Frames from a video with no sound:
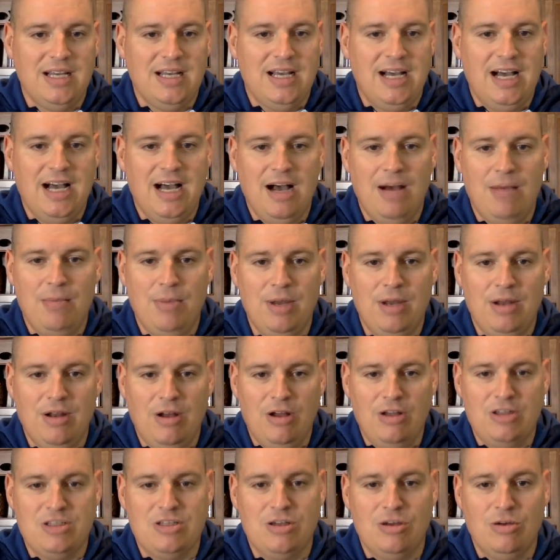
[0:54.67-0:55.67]
But
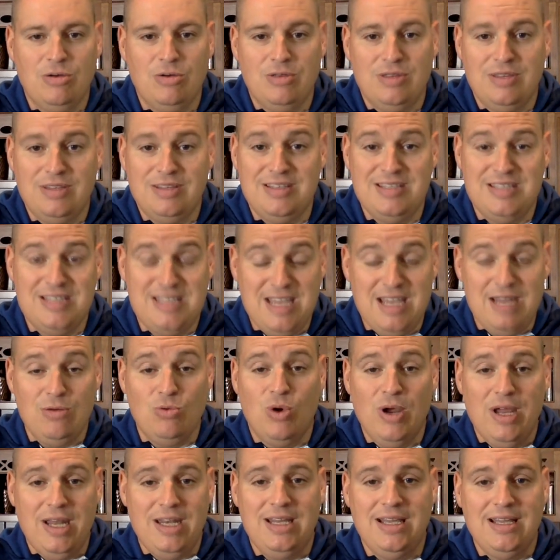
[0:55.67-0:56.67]
also,
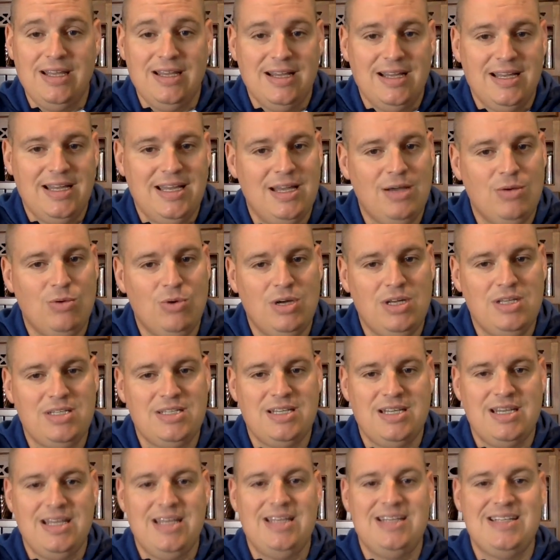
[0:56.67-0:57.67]
Dinwiddie,
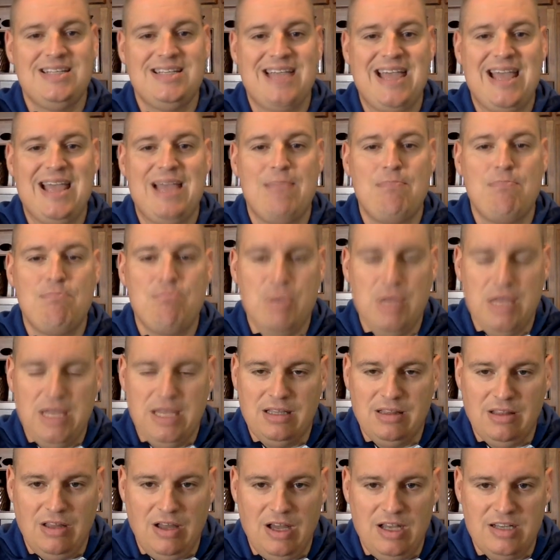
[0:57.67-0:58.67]
is a
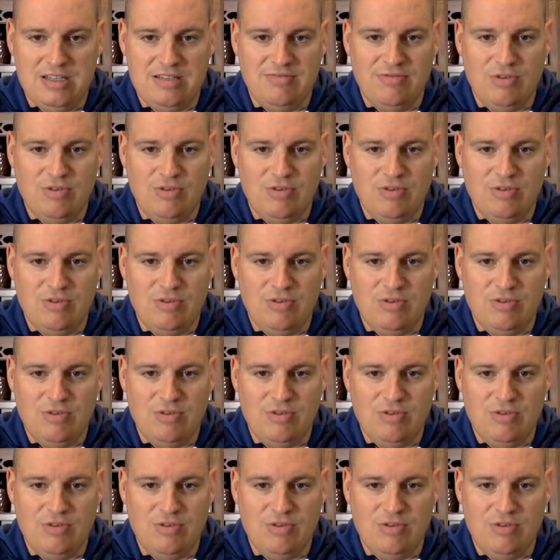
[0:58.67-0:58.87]
big loss.